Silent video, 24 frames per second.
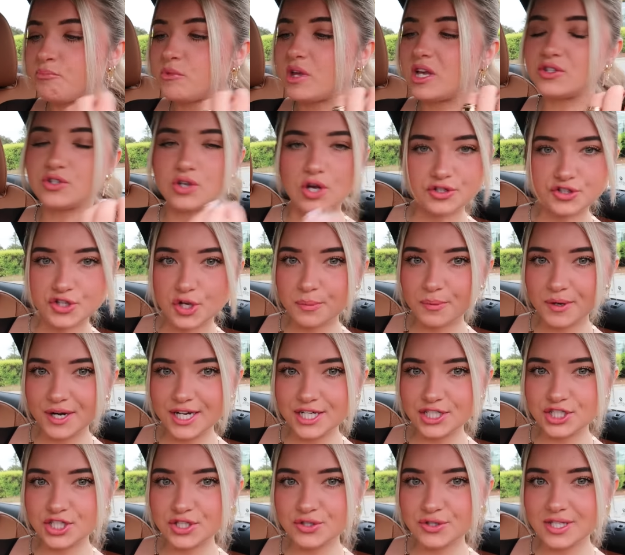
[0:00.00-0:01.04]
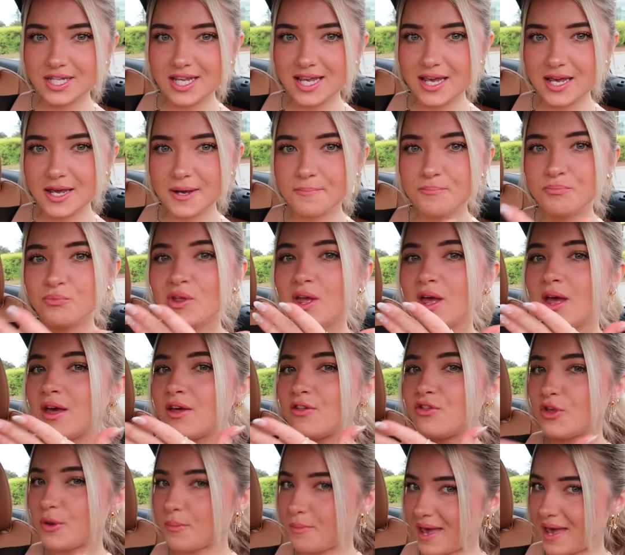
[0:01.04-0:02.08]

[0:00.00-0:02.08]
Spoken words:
is also pretty juicy. The